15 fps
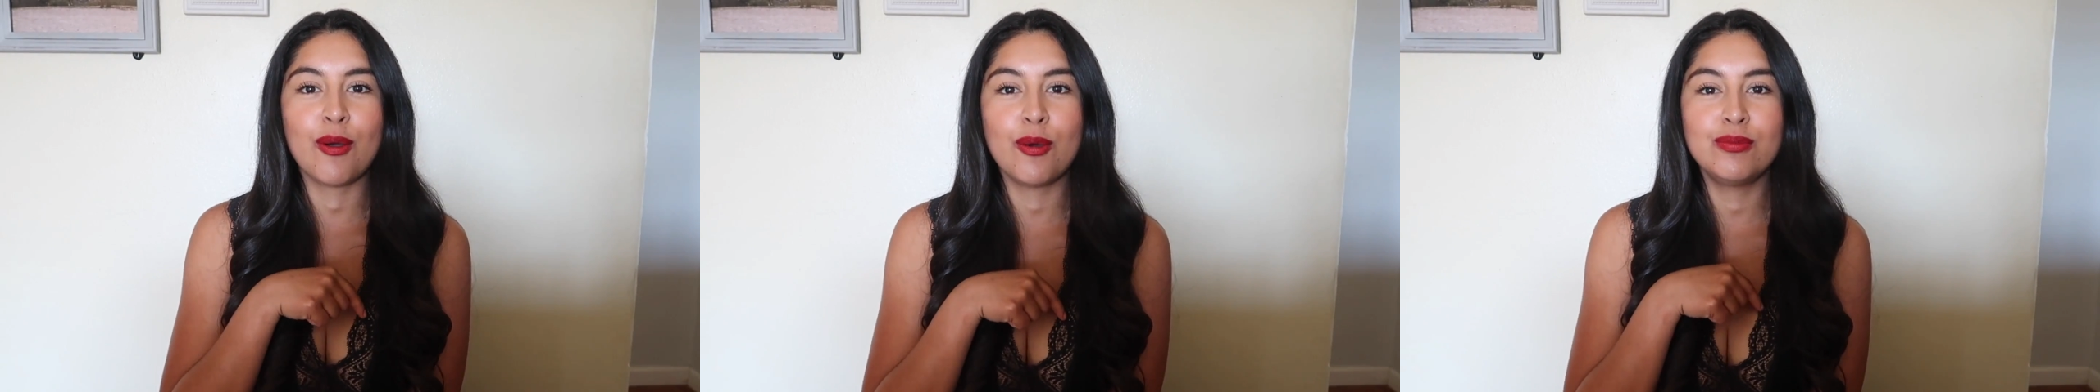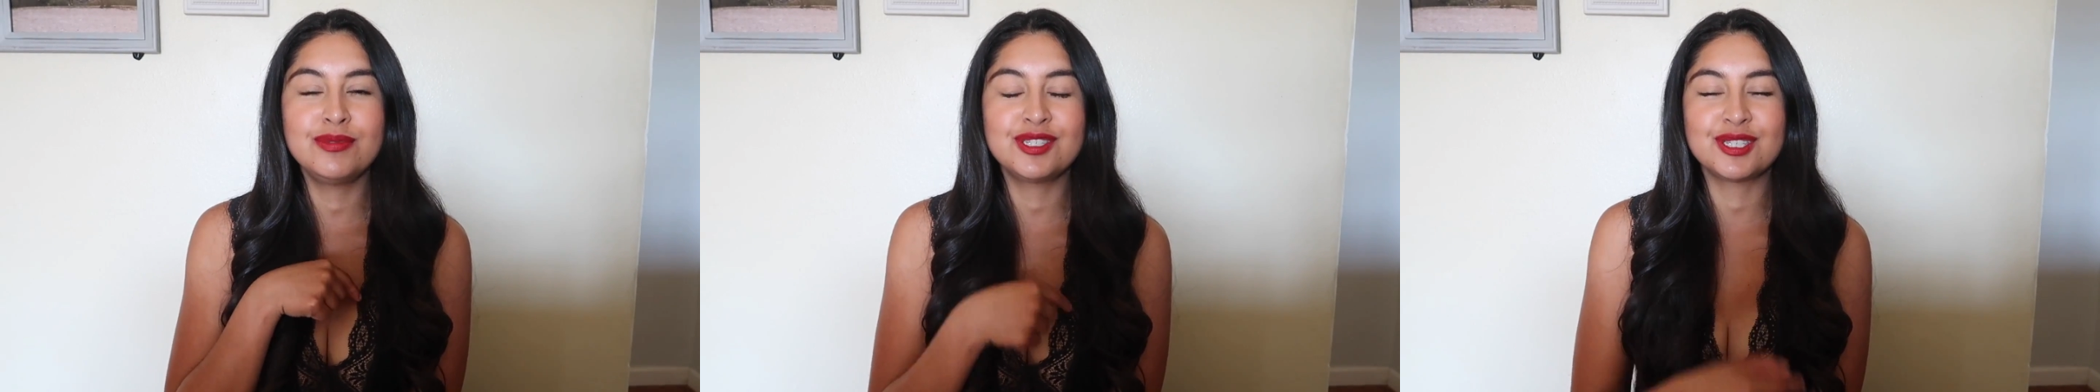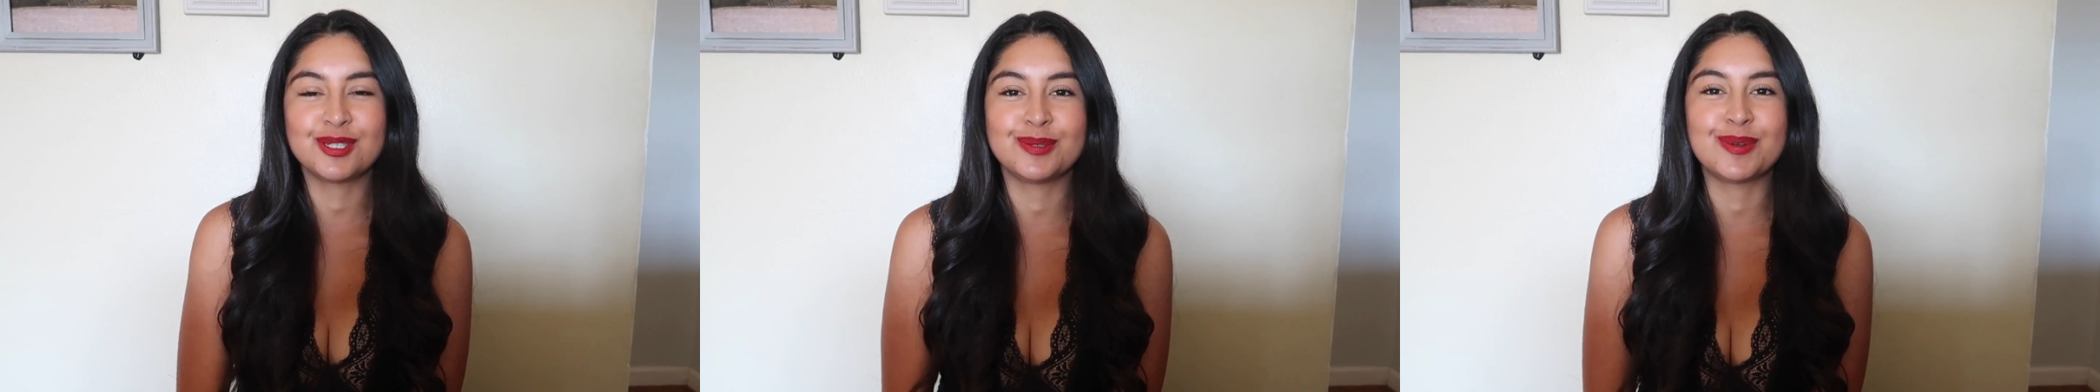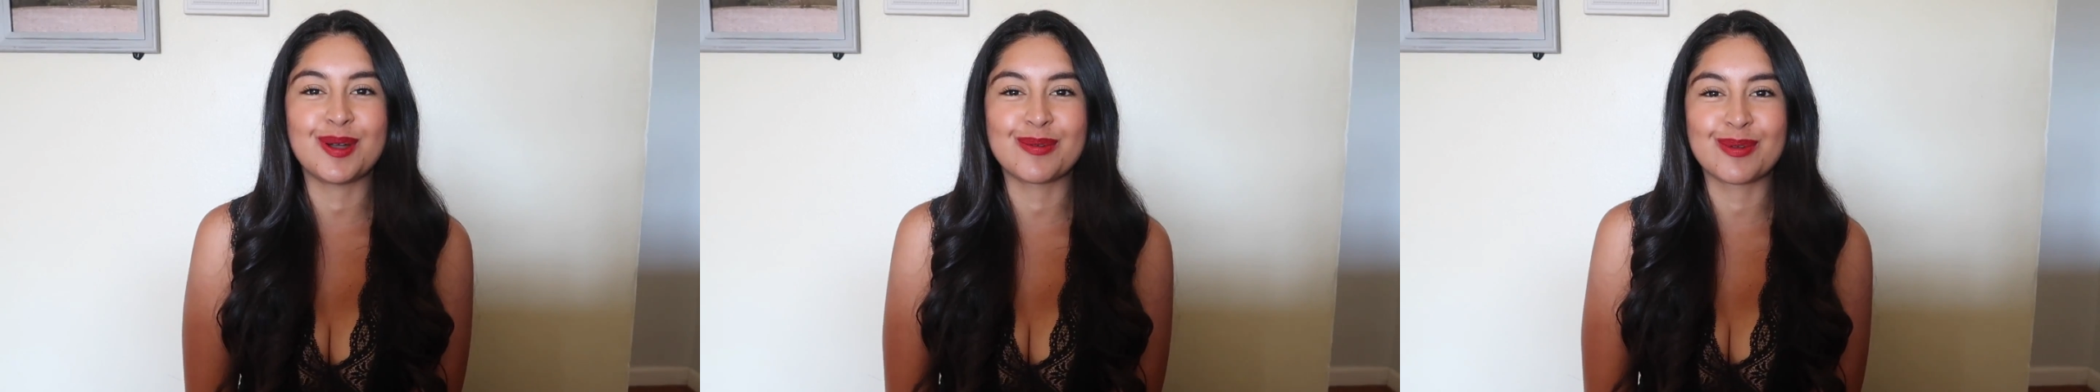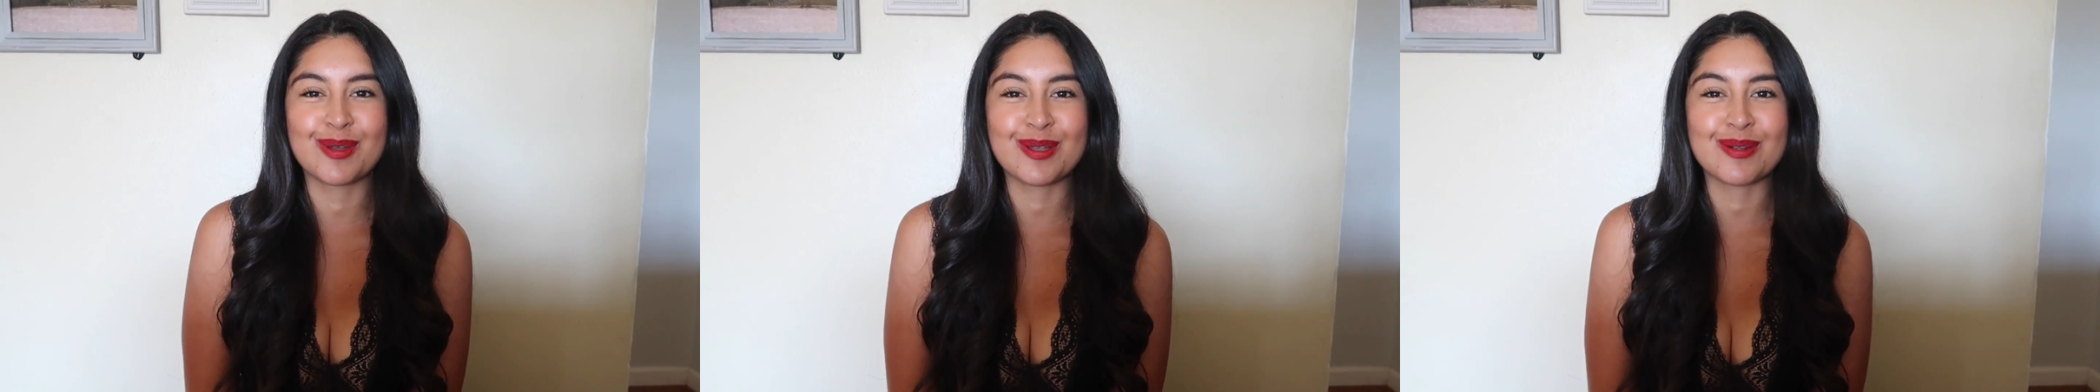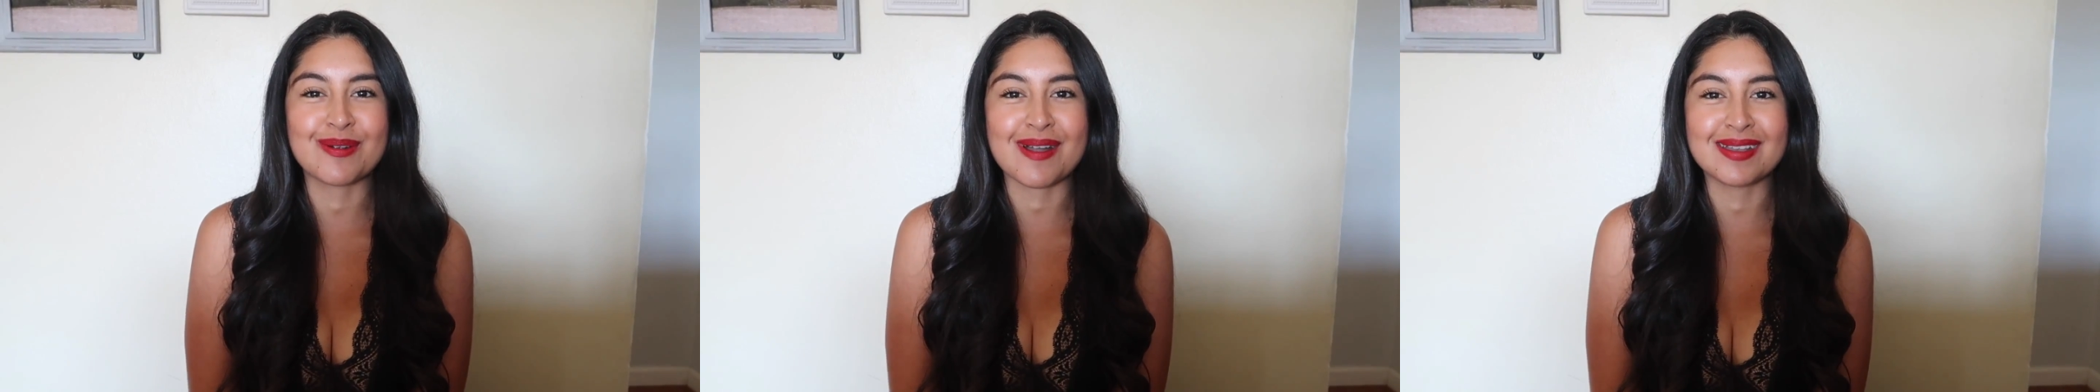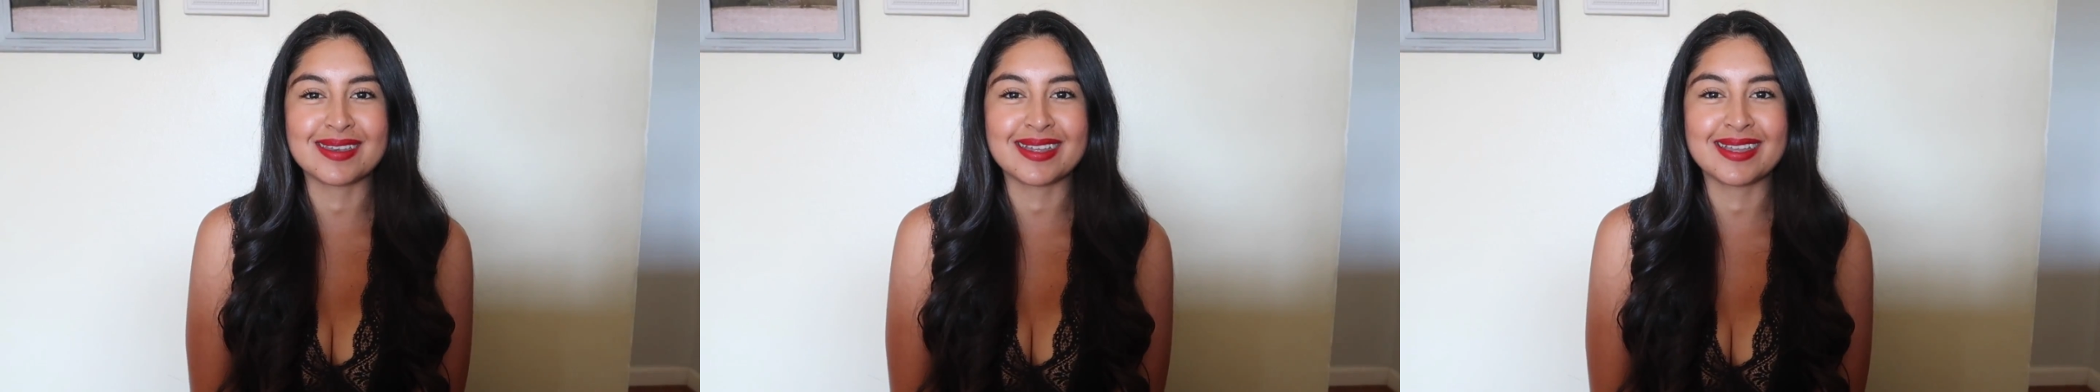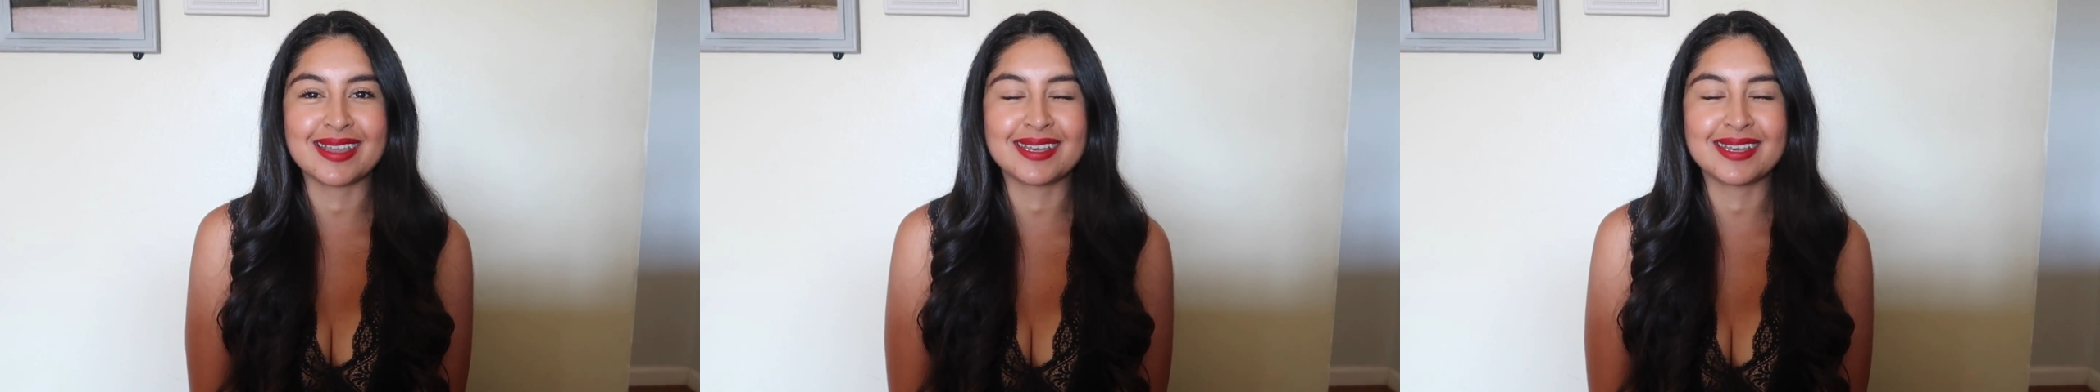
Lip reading: home to Arroyo Grande.